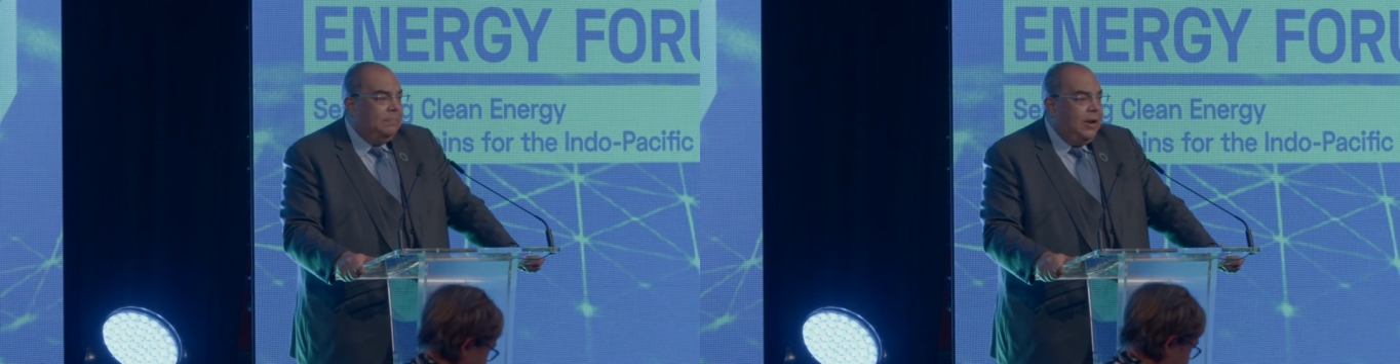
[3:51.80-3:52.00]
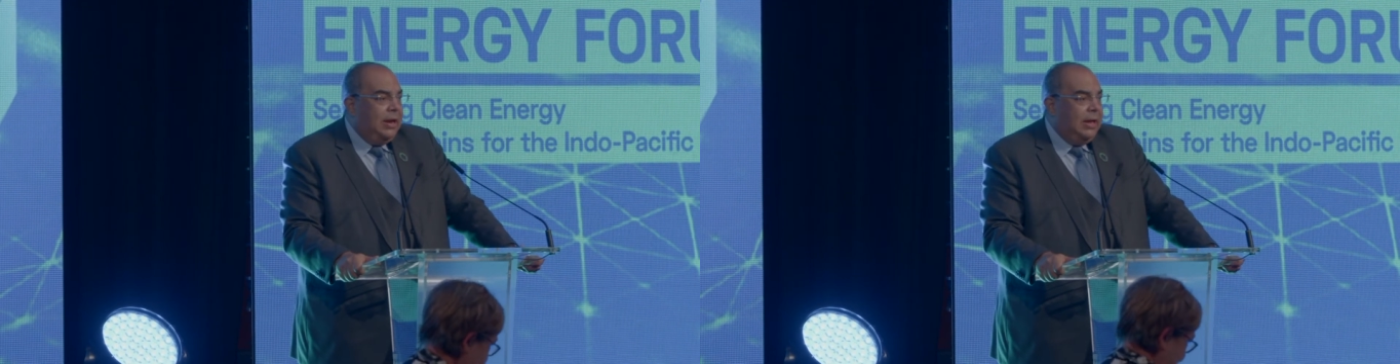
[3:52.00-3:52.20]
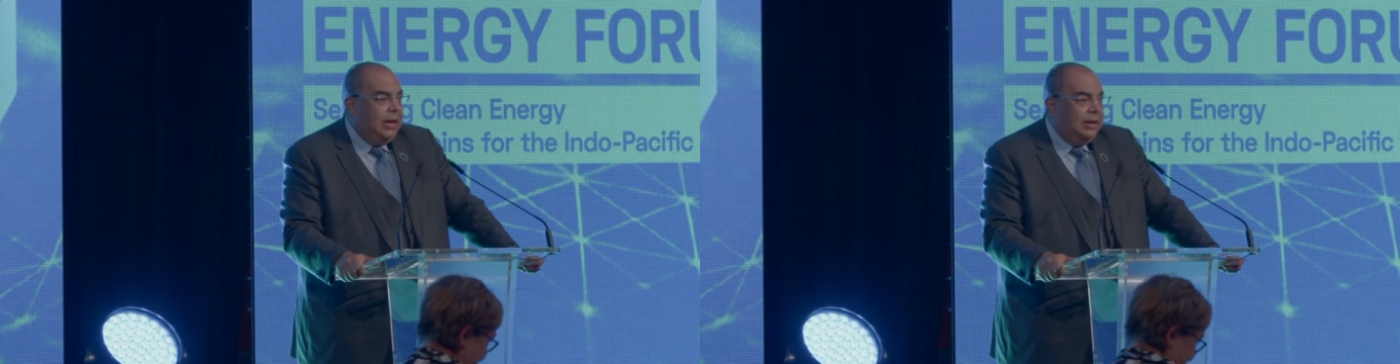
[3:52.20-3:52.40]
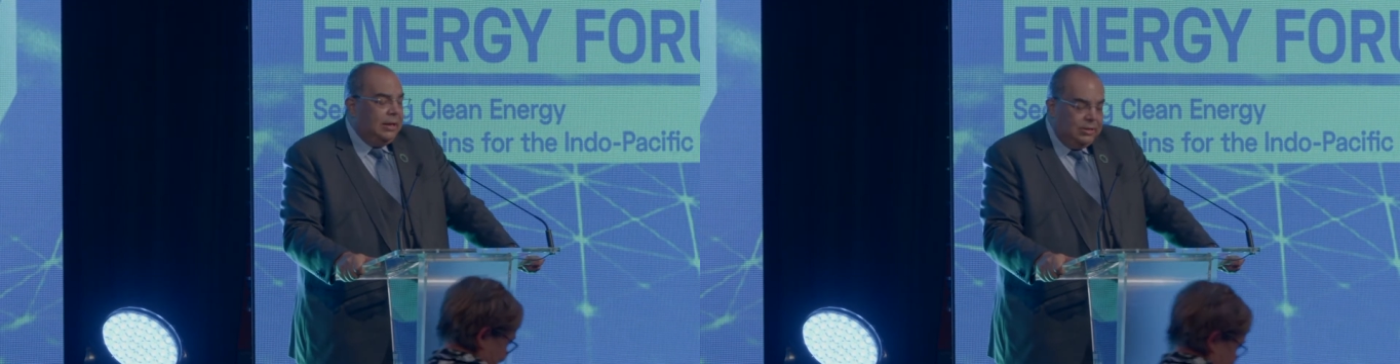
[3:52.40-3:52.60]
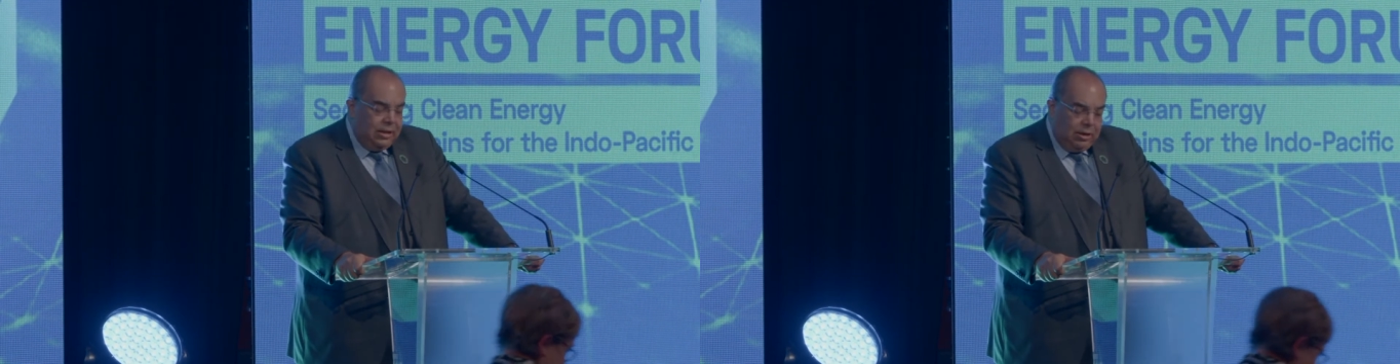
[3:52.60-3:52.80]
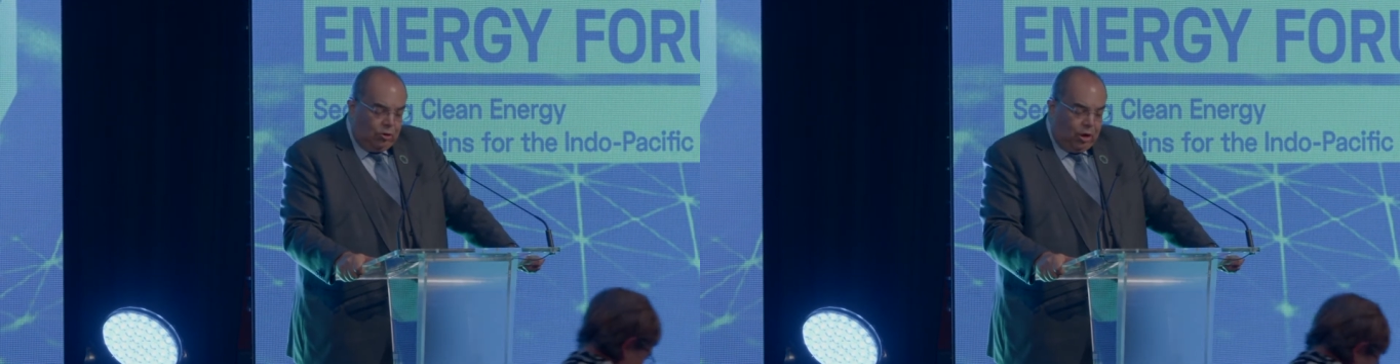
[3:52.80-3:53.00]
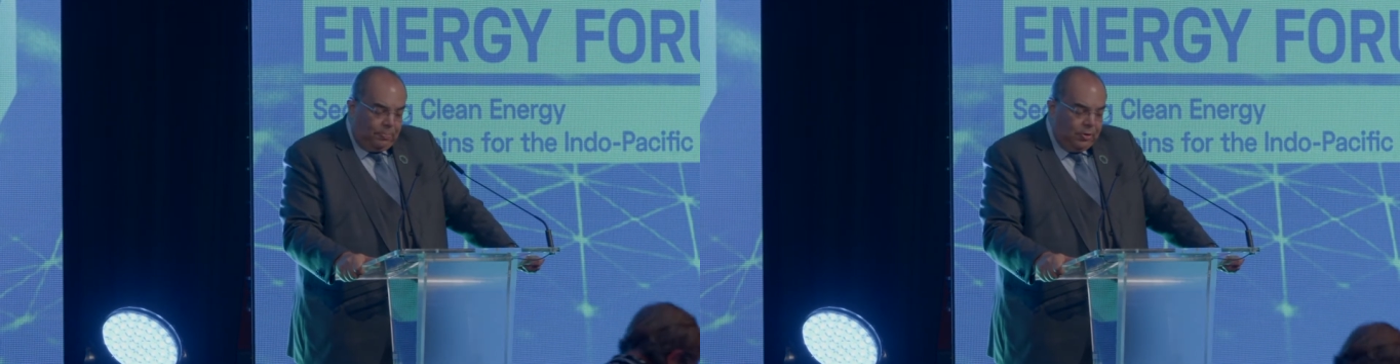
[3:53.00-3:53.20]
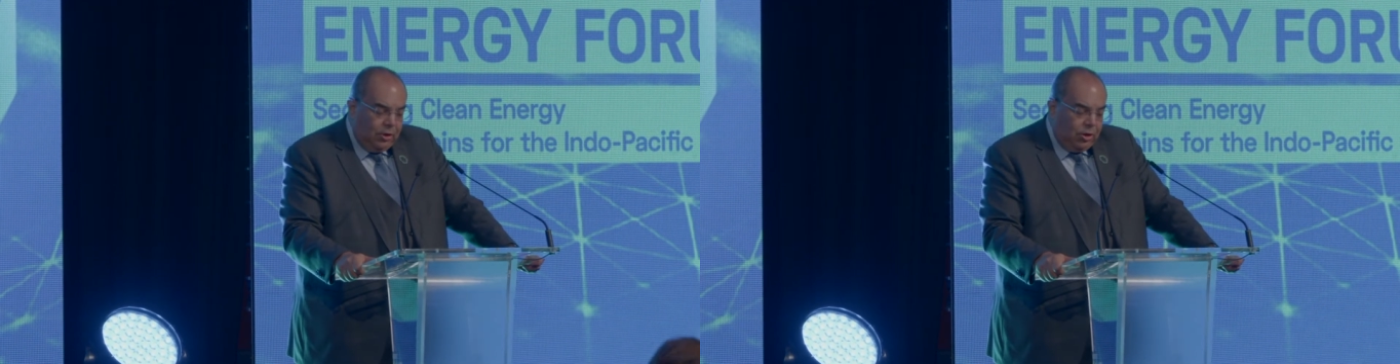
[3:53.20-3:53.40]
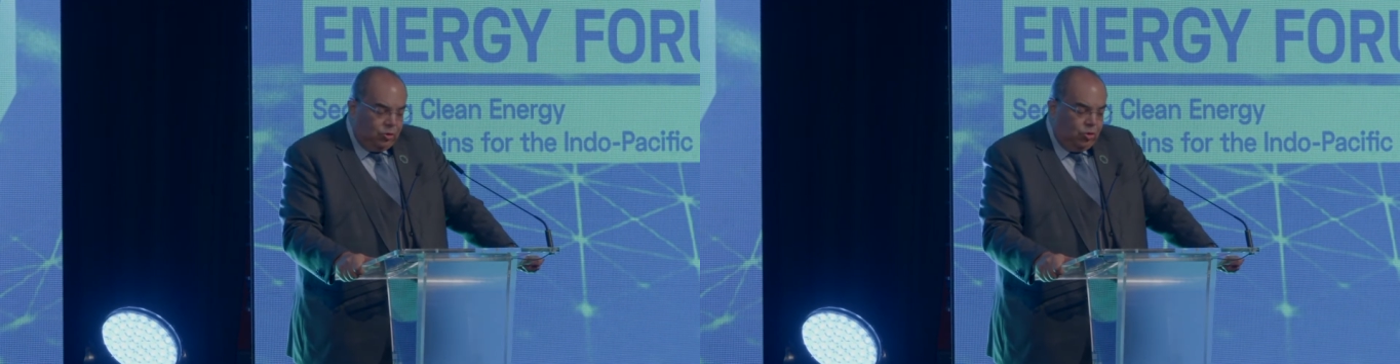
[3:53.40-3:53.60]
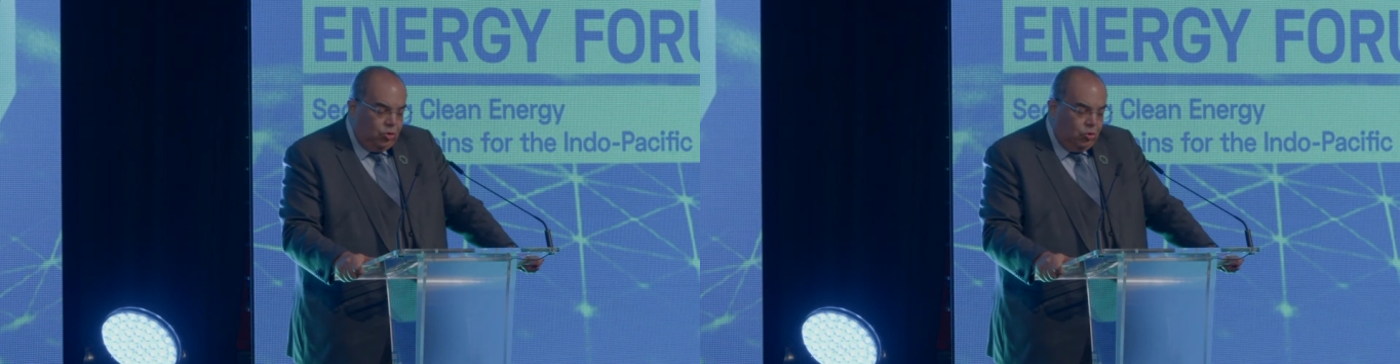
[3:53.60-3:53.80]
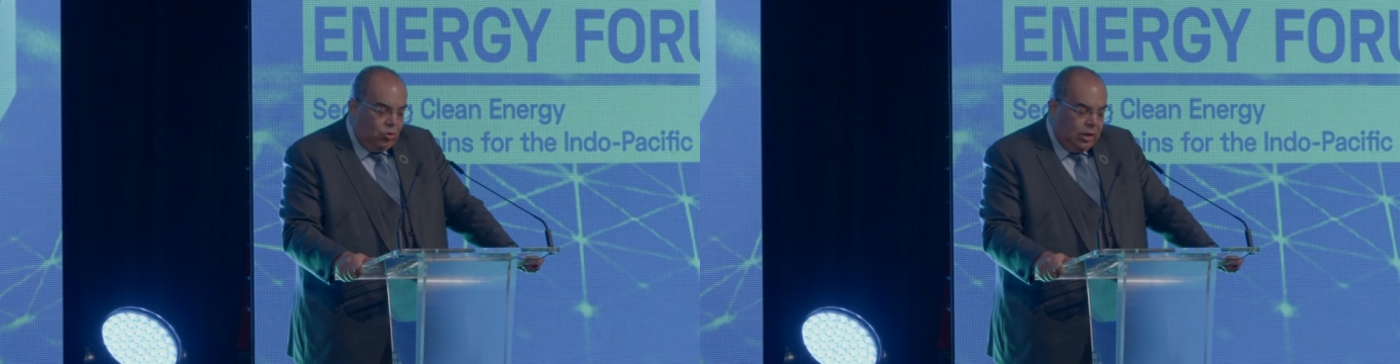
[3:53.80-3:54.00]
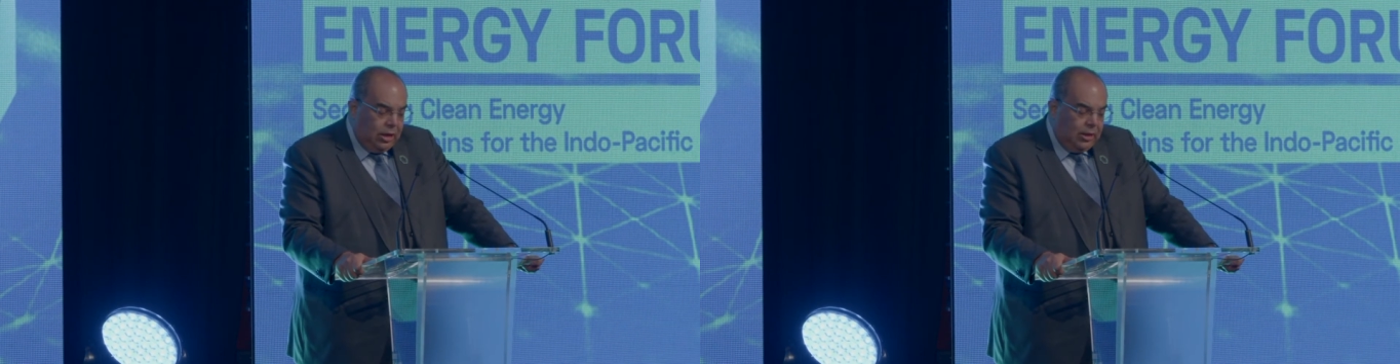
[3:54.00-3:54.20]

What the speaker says: bringing the COP to